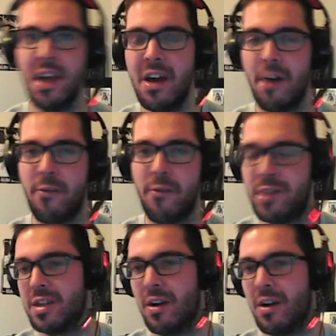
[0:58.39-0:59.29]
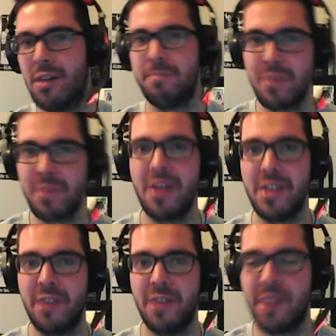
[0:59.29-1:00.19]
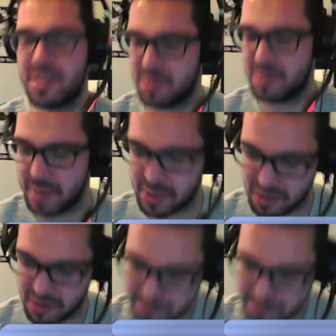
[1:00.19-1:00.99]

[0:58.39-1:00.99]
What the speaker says: of the offensive spectrum.